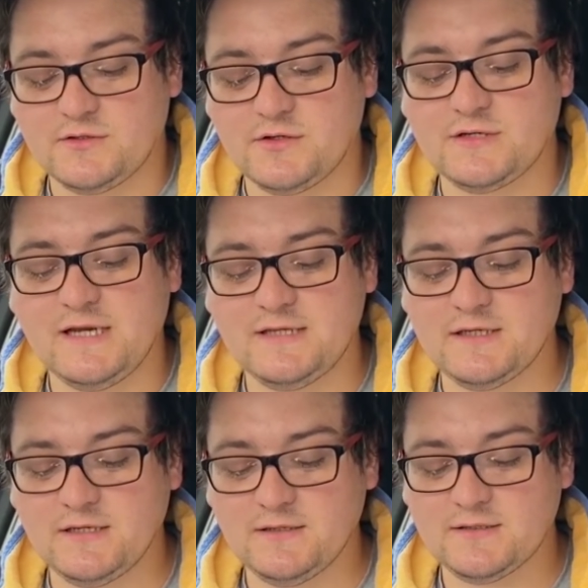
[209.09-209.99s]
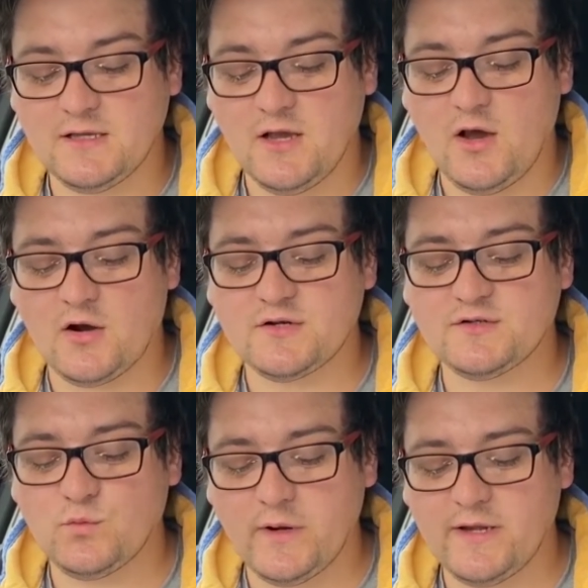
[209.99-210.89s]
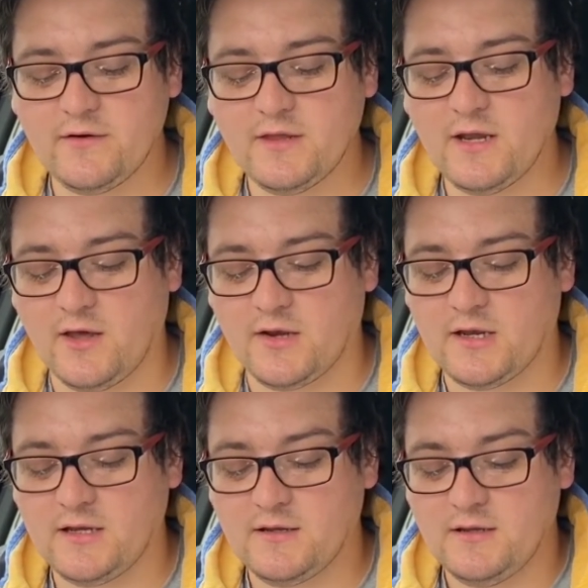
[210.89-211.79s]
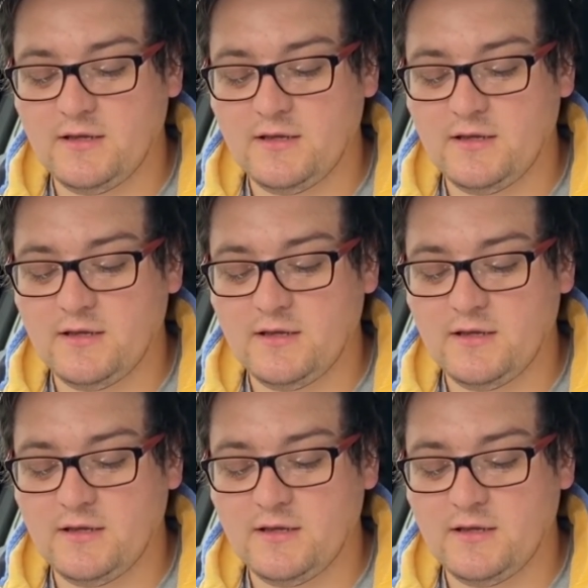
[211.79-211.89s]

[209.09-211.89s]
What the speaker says: Your teachings are sweeter than honey.